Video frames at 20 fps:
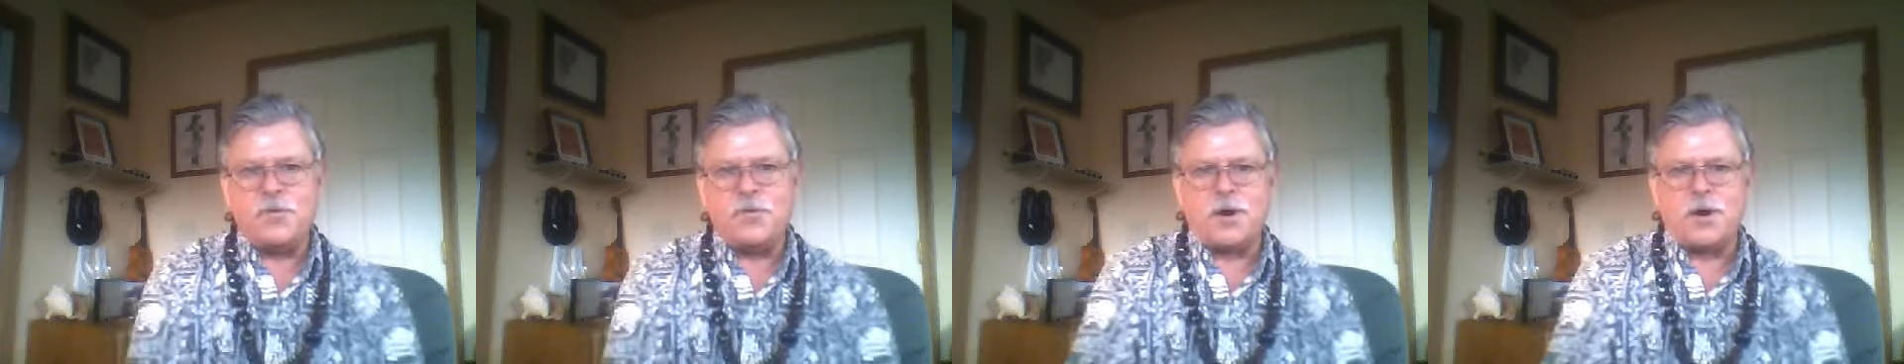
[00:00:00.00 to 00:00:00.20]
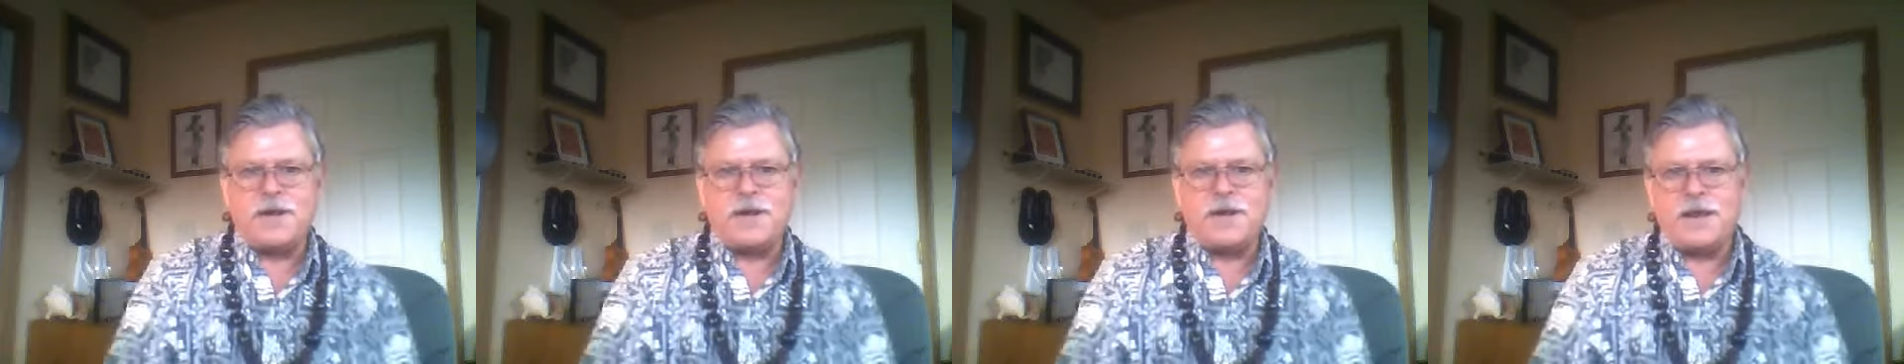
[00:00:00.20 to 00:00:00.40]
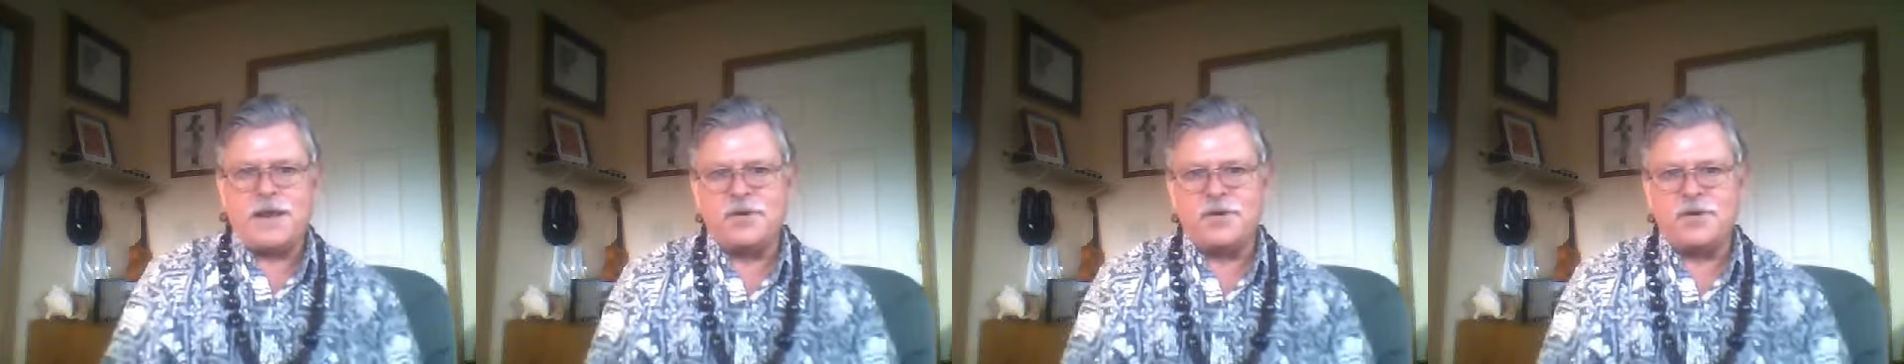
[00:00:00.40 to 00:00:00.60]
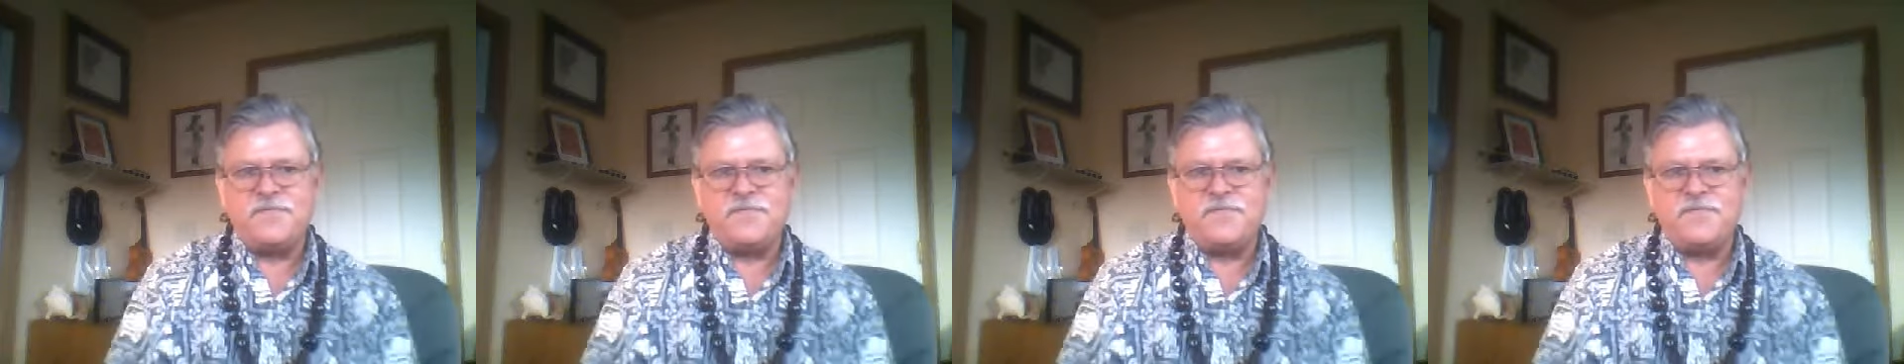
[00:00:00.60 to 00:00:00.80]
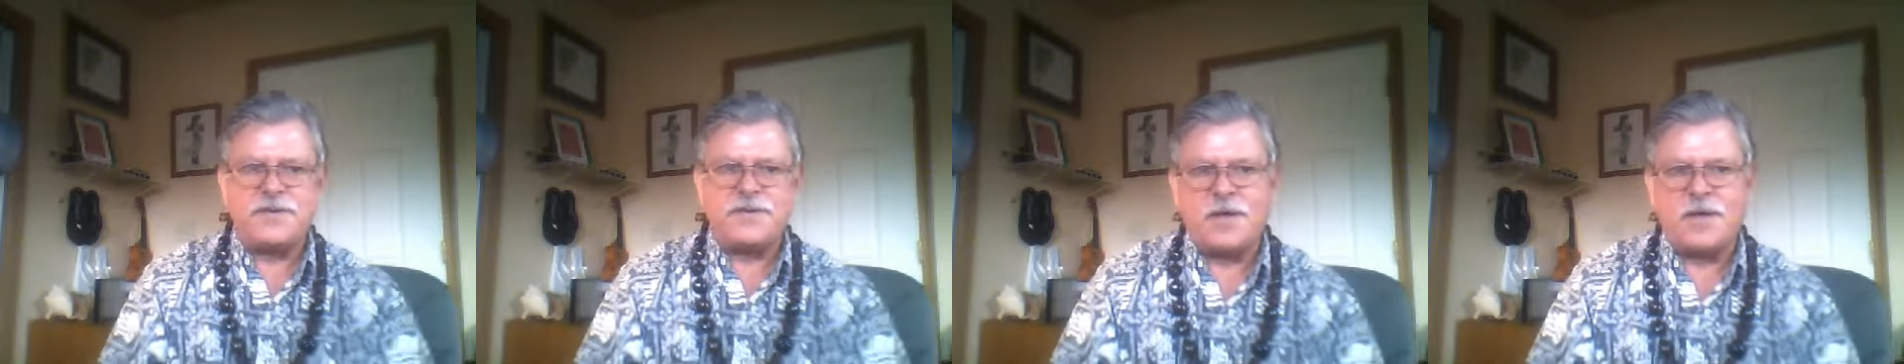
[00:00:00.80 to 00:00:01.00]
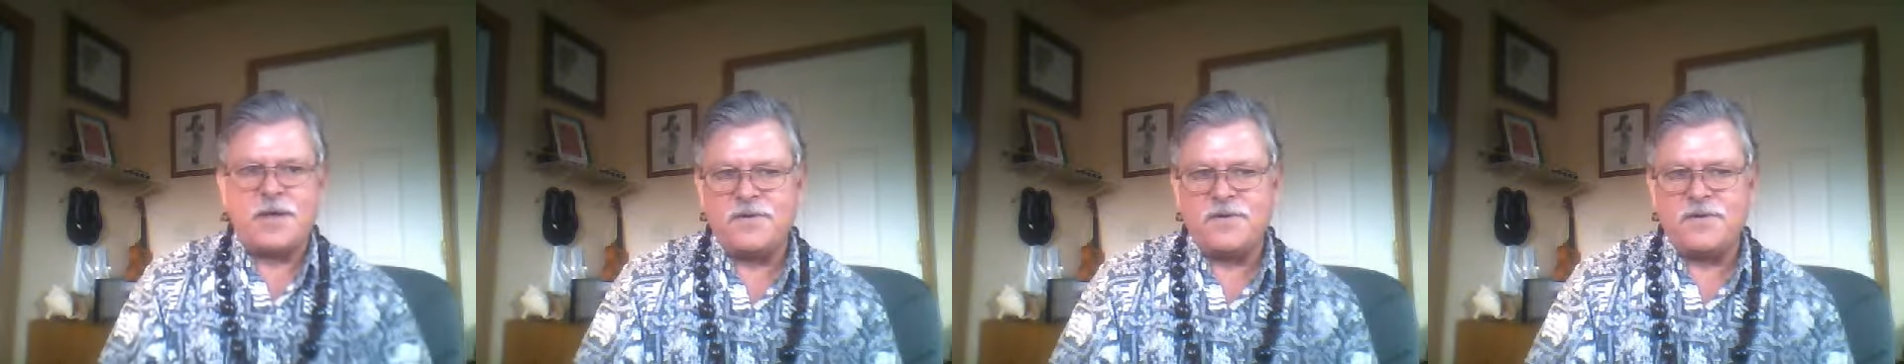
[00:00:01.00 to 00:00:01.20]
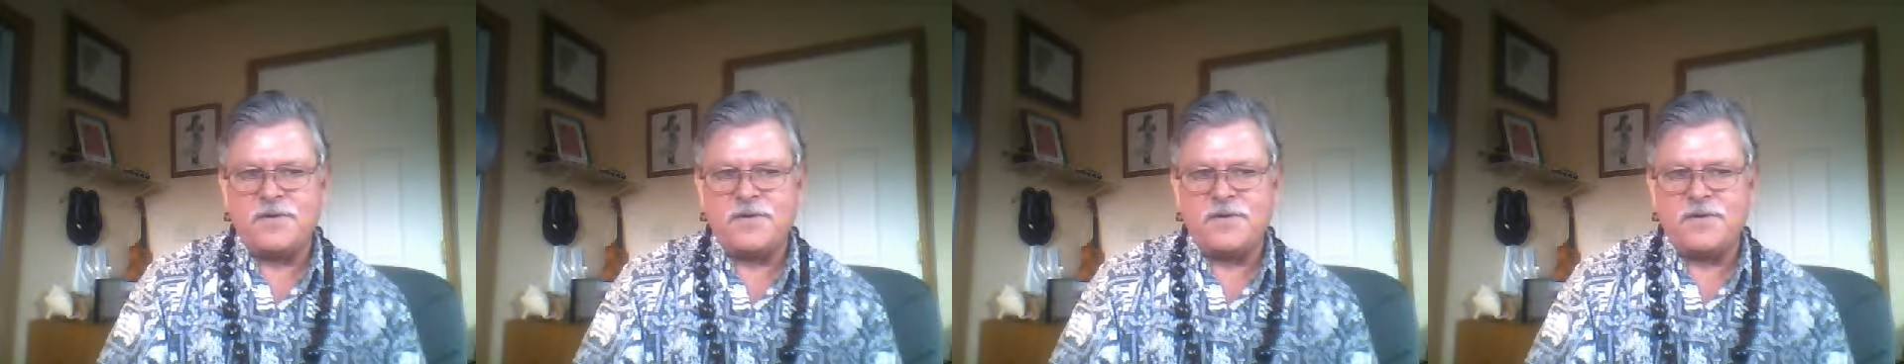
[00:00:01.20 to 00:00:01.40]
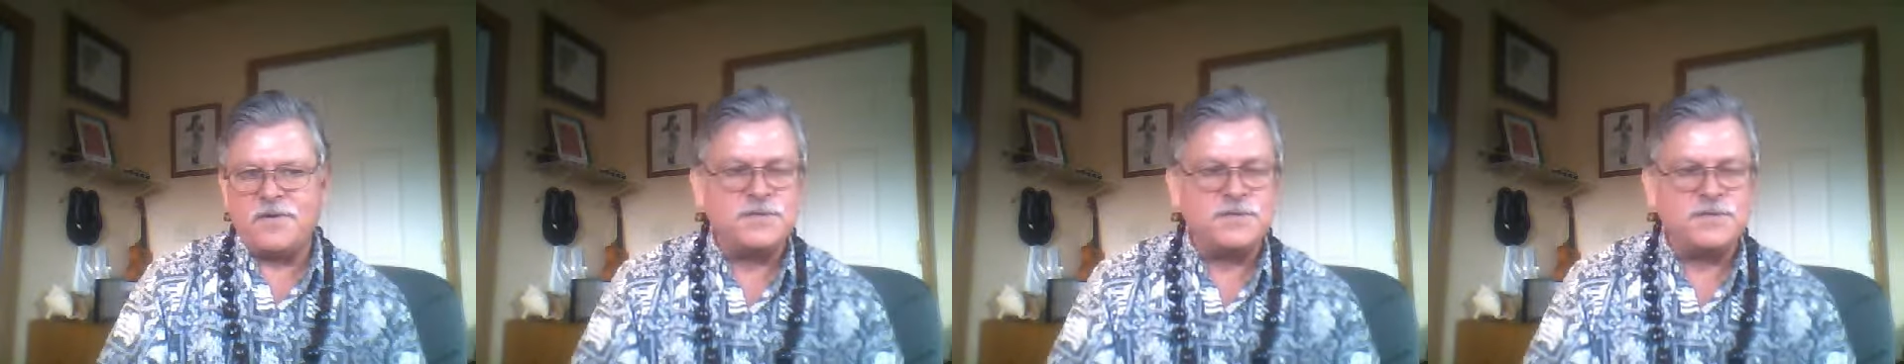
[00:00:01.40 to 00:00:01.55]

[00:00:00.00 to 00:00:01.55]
coordinator and photographer